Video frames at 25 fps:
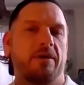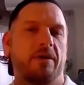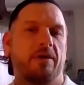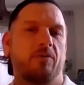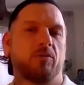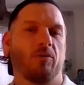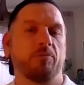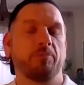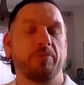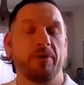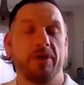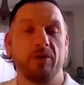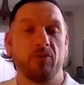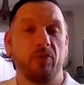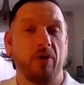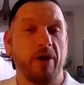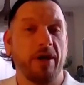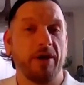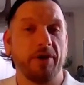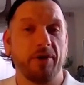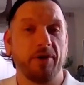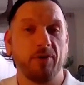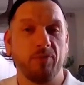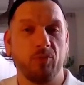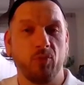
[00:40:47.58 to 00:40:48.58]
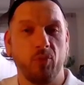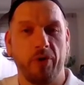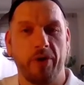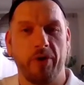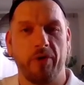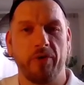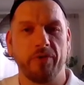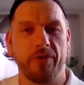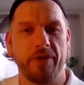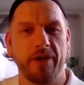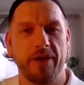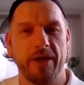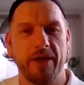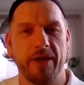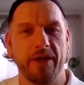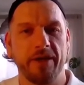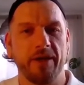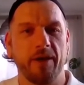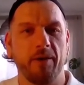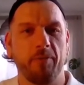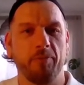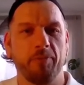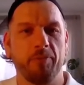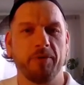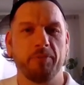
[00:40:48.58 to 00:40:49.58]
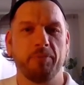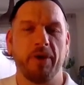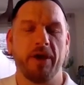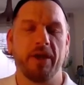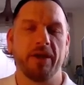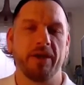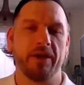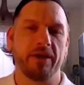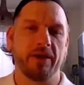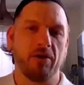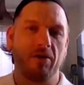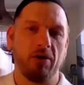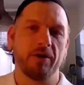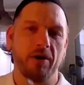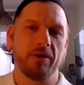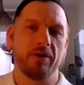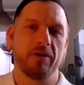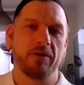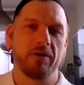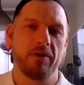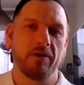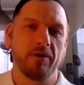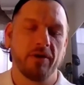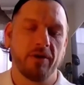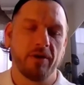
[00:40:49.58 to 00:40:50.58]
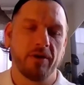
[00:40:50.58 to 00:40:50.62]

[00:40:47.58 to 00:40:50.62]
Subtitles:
it will be random where they end up depending on